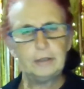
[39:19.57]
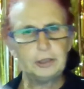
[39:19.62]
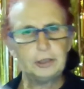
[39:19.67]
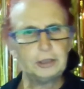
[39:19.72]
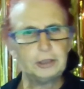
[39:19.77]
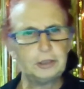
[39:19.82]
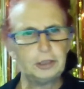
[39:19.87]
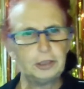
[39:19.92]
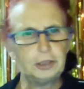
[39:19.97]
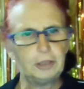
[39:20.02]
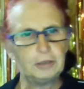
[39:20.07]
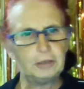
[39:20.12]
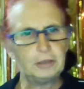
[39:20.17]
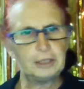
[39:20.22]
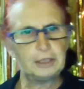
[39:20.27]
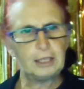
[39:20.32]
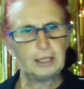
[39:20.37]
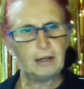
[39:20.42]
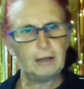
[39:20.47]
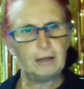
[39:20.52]
jokes that
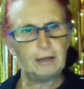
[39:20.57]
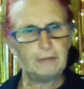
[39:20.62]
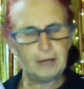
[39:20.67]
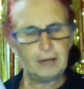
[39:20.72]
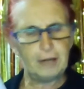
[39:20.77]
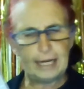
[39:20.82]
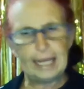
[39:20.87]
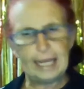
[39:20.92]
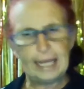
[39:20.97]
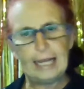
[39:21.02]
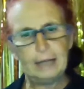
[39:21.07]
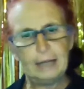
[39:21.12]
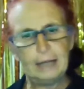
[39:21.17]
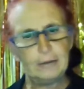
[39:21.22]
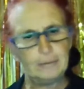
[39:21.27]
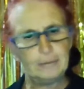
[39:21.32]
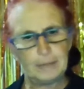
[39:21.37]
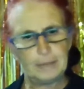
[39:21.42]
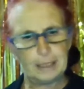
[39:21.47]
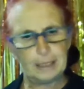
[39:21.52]
I write out,
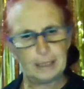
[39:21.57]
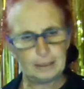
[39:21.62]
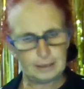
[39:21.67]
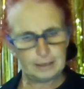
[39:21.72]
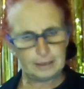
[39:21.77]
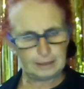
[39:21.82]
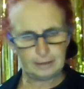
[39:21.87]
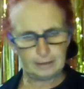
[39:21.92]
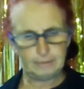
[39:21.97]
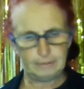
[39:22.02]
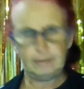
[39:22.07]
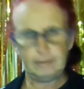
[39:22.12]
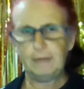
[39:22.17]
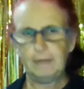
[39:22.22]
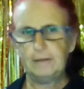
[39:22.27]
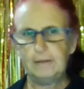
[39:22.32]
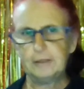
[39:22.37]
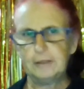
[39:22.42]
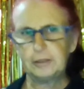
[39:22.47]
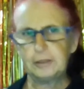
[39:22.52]
because I've
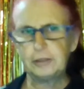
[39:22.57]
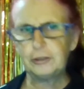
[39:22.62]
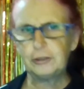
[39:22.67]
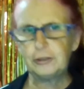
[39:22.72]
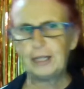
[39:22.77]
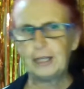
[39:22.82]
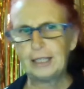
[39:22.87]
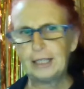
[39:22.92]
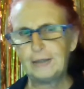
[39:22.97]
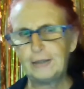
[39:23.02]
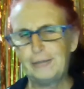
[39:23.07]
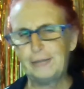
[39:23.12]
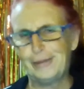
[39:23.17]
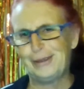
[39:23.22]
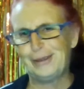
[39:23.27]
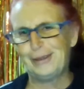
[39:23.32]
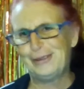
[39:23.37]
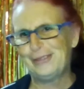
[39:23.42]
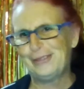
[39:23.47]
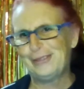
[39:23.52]
lost track of
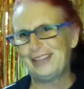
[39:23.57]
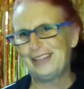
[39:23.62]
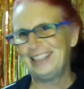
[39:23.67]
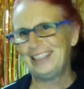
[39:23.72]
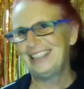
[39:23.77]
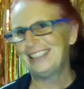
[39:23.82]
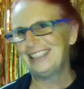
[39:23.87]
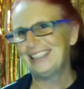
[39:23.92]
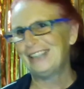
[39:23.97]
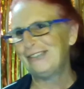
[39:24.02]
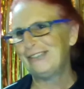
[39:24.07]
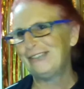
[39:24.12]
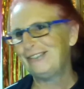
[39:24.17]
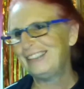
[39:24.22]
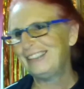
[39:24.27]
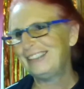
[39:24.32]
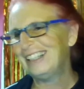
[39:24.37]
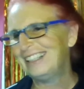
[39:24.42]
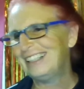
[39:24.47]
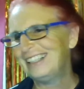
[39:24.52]
what ones I've
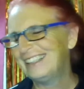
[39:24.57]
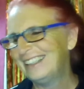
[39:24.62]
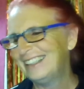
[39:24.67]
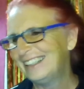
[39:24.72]
done.